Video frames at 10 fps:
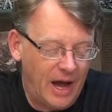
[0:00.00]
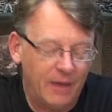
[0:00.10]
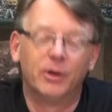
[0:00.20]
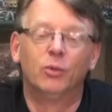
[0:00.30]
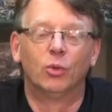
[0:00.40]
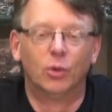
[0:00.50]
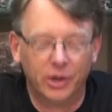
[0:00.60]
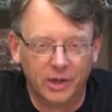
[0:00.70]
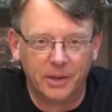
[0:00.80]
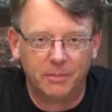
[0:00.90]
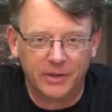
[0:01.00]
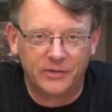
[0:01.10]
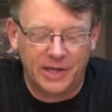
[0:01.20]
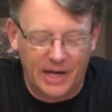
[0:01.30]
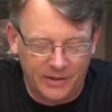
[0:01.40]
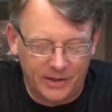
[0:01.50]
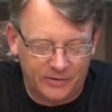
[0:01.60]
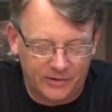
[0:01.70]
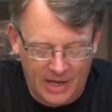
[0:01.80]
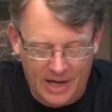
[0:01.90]
I've been really busy on
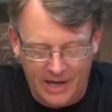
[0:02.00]
this.